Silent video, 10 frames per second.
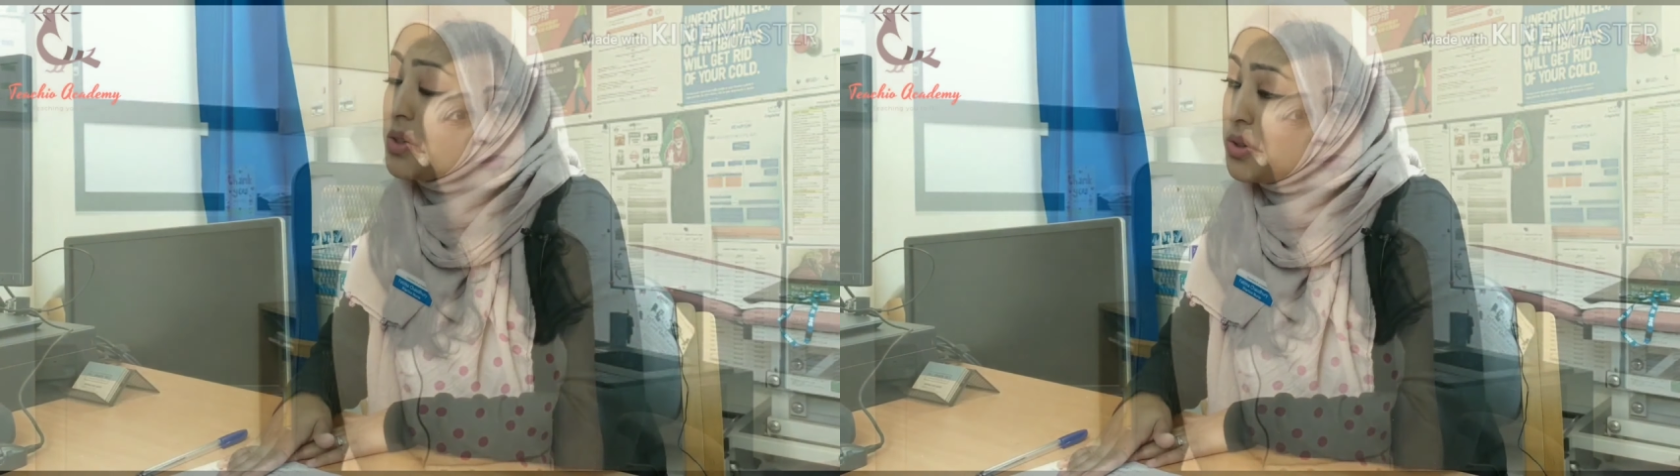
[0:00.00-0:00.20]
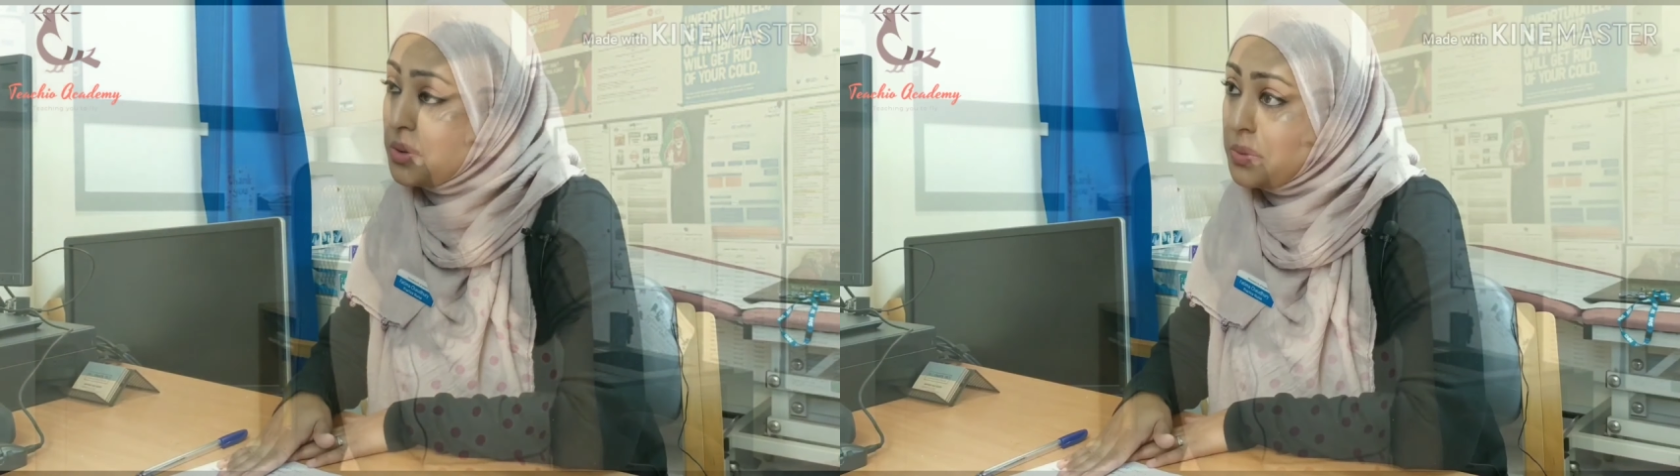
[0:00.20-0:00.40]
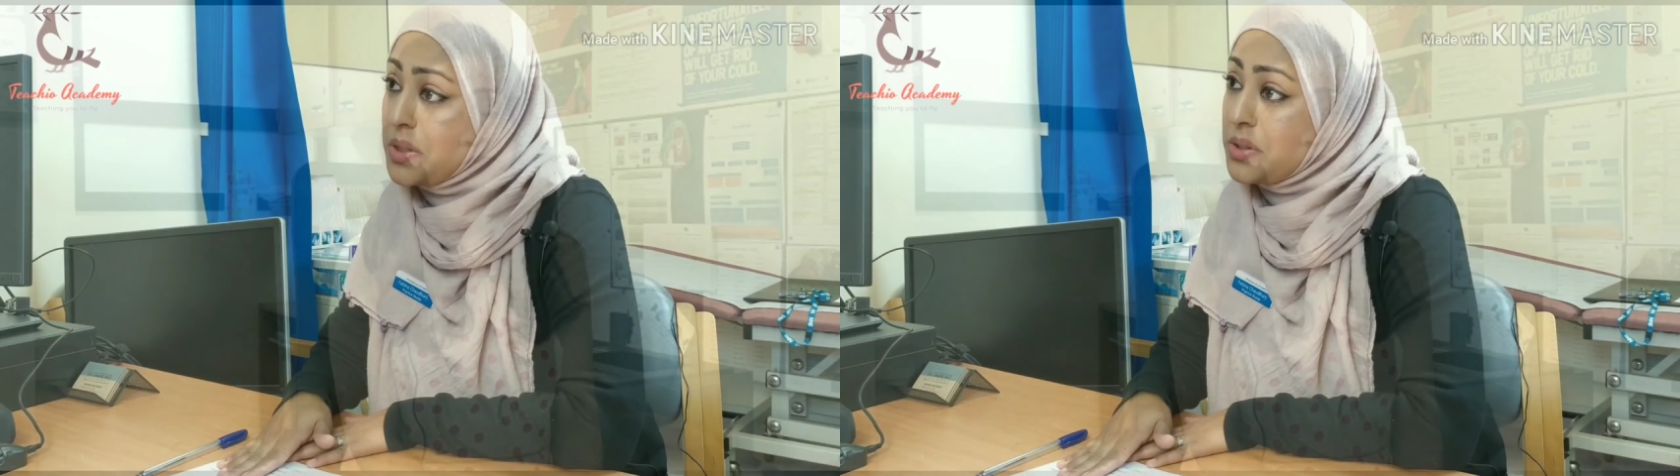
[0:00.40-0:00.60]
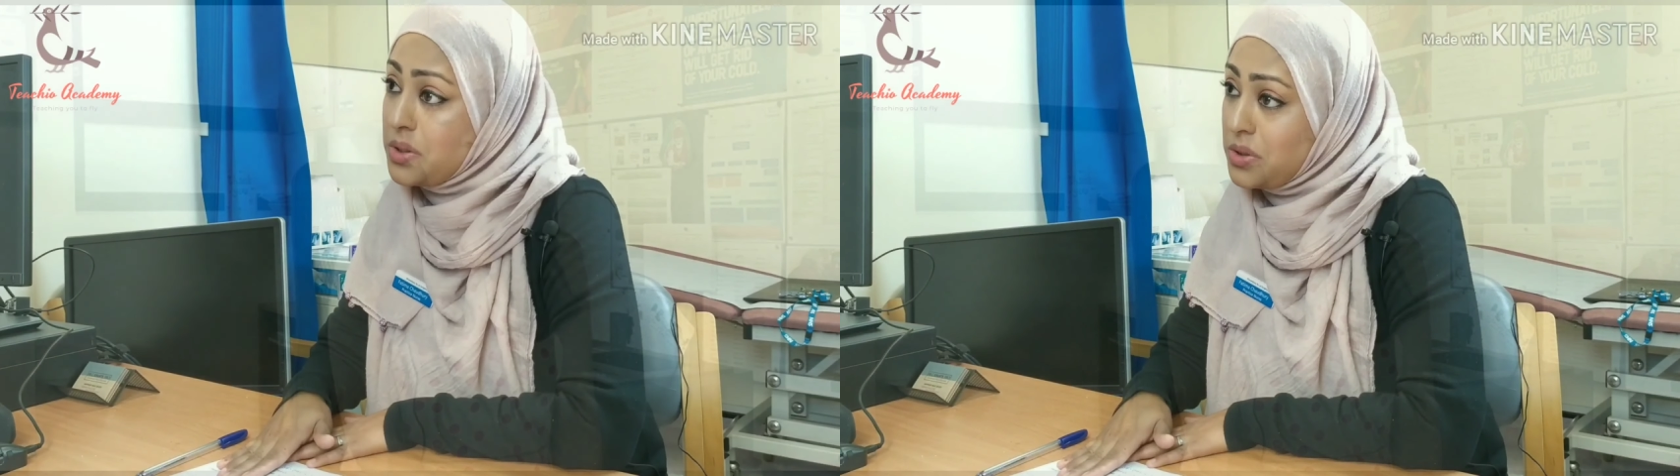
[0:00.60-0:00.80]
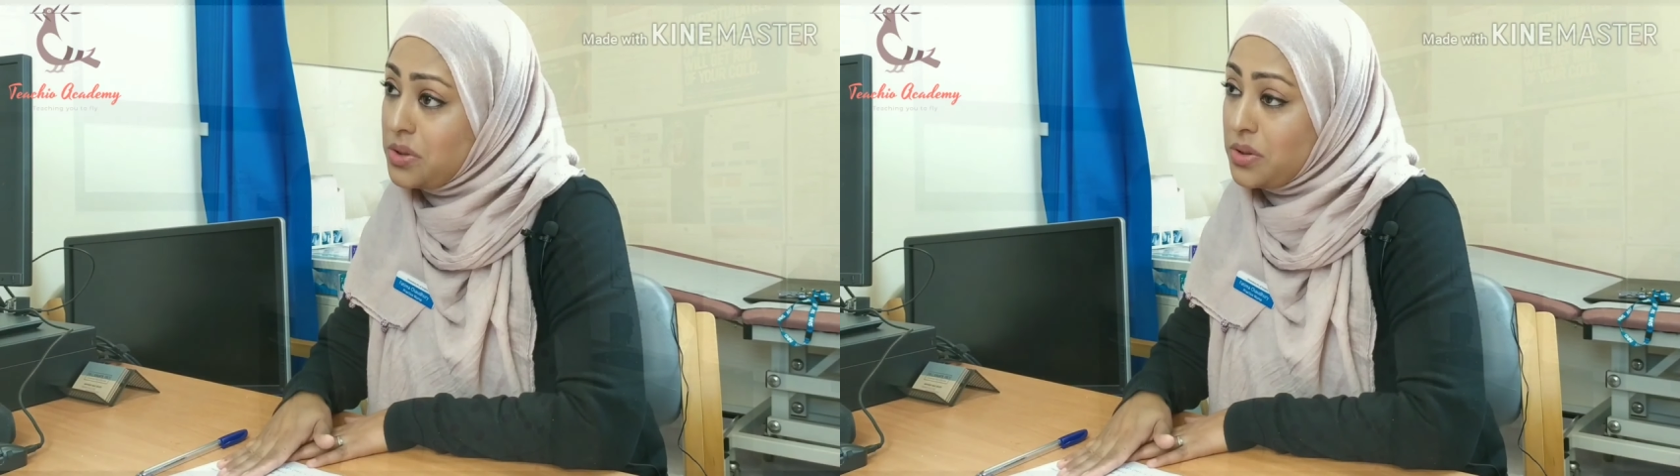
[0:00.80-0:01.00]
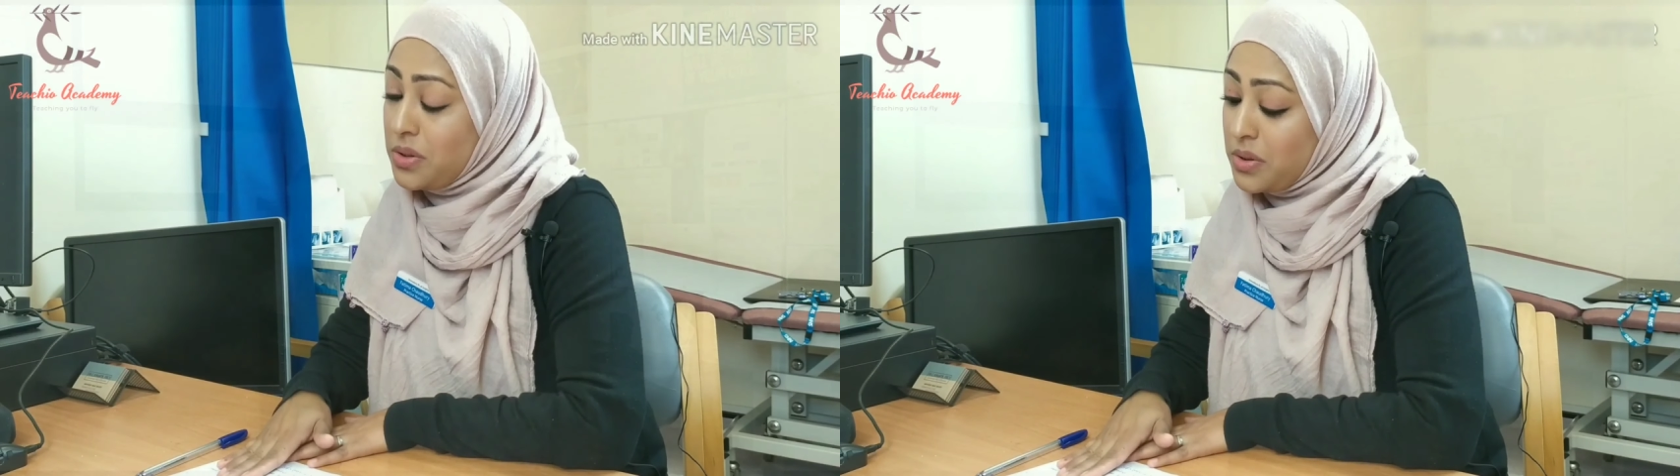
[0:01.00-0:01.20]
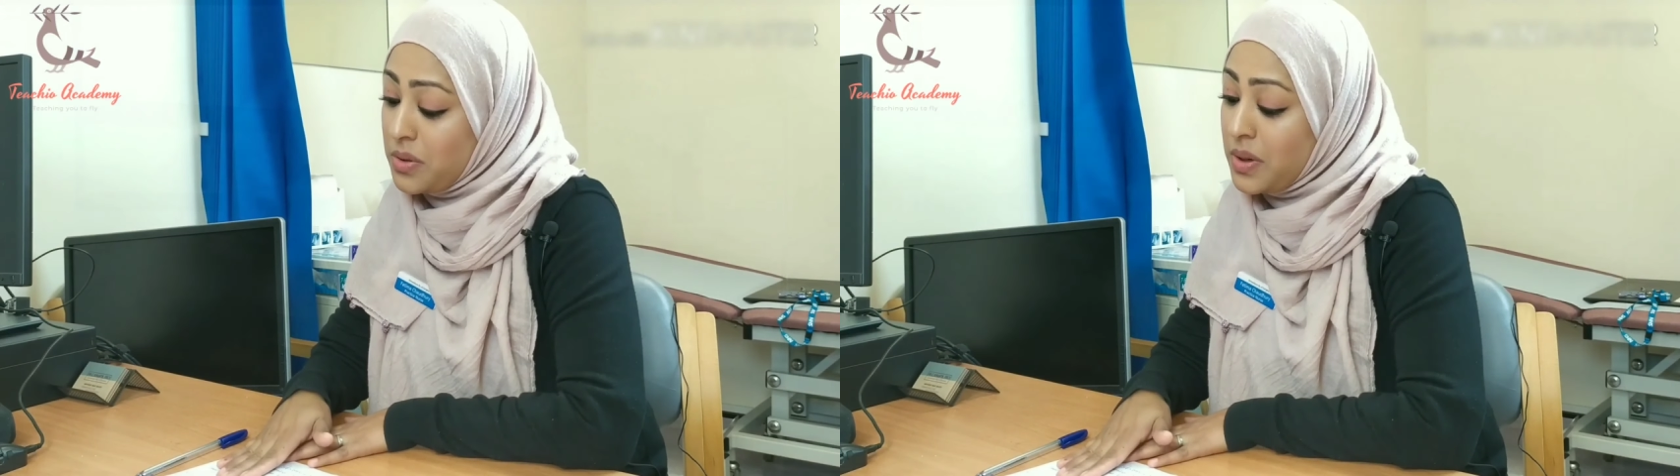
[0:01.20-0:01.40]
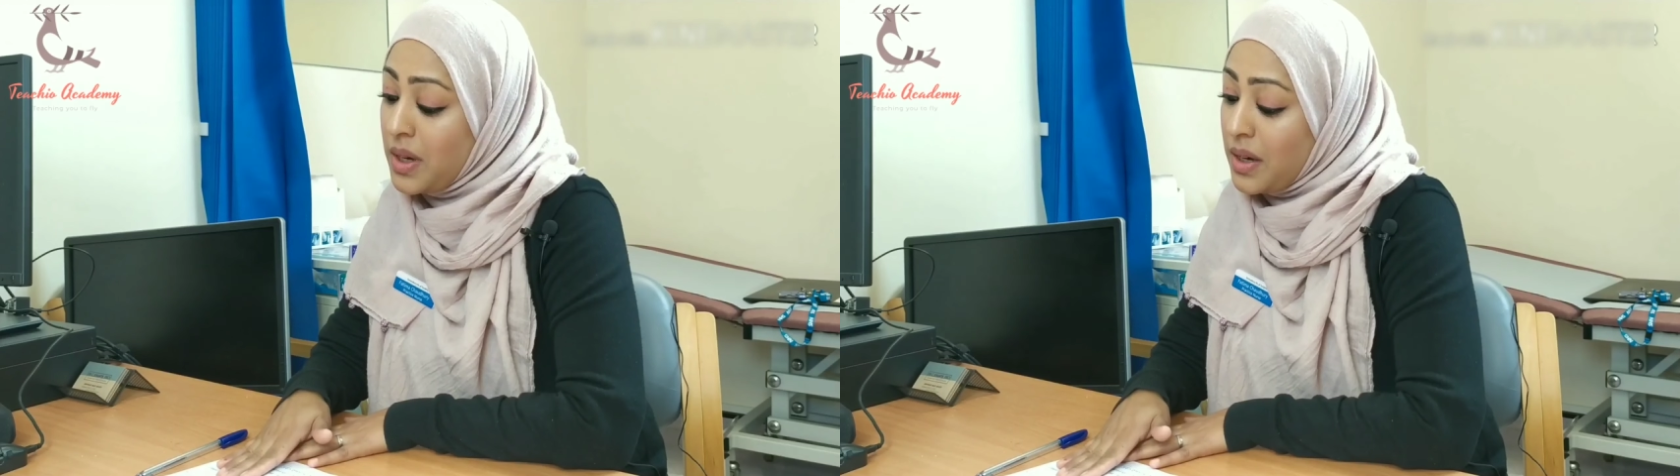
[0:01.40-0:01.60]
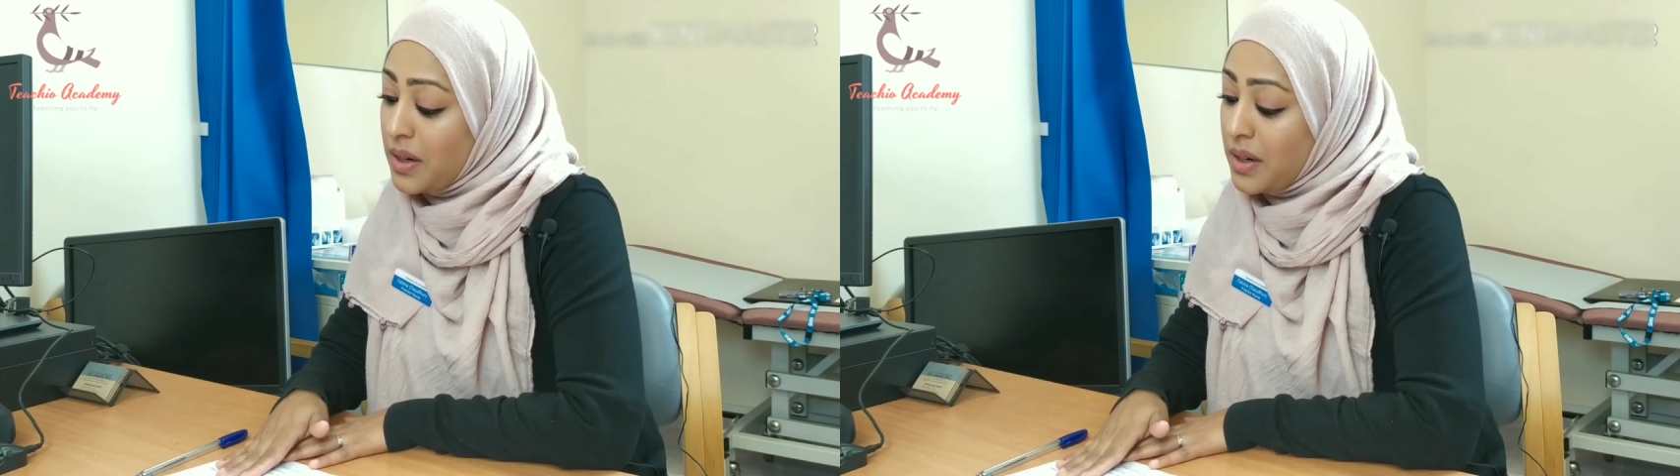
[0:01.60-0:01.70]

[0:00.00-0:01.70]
You don't want to do.